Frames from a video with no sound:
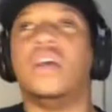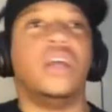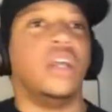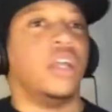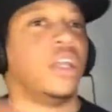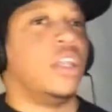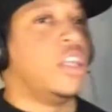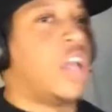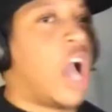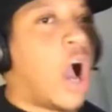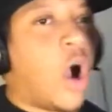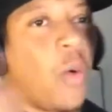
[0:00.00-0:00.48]

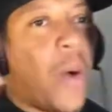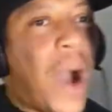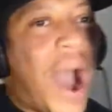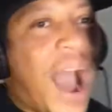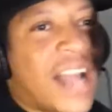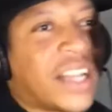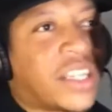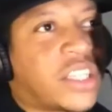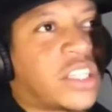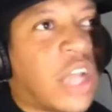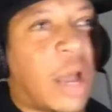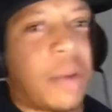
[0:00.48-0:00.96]
Go
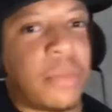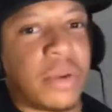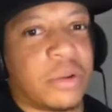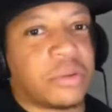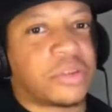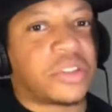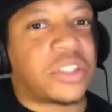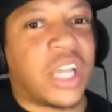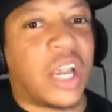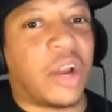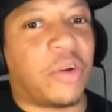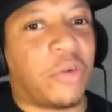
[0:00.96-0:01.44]
watch some of them
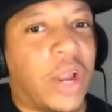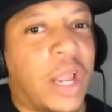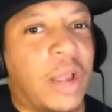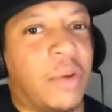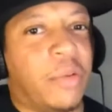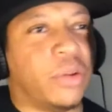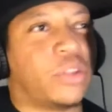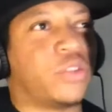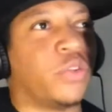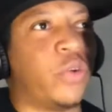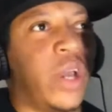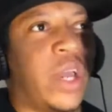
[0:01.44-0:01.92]
series
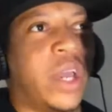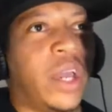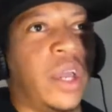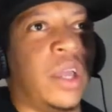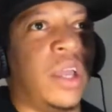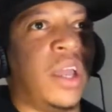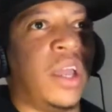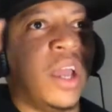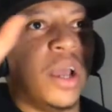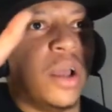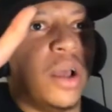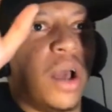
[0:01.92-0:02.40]
between
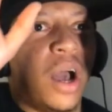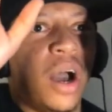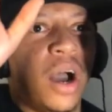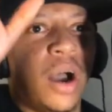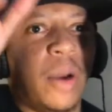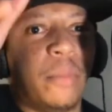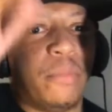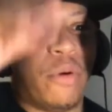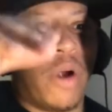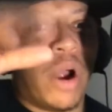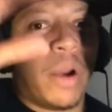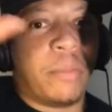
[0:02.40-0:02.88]

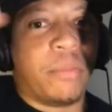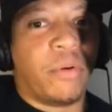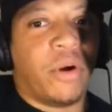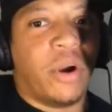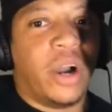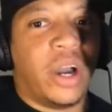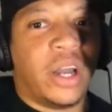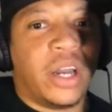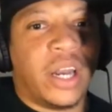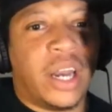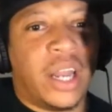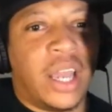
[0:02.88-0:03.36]

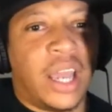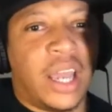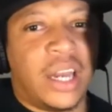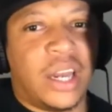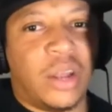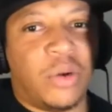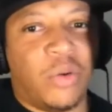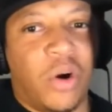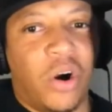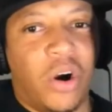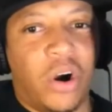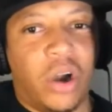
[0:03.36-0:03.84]
Bron and the
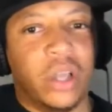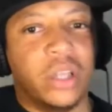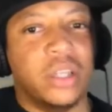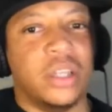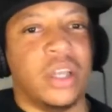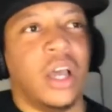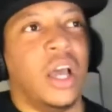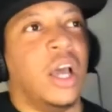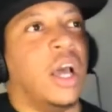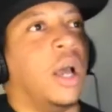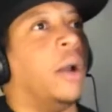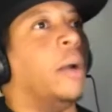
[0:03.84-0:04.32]
Warriors.
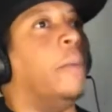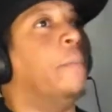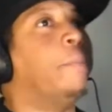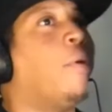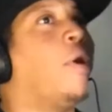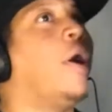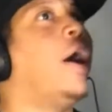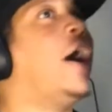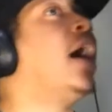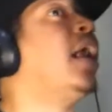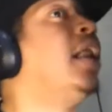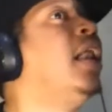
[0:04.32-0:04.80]

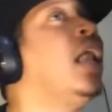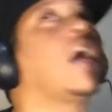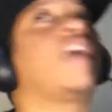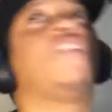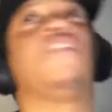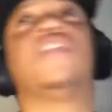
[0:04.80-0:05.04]
Bron looking for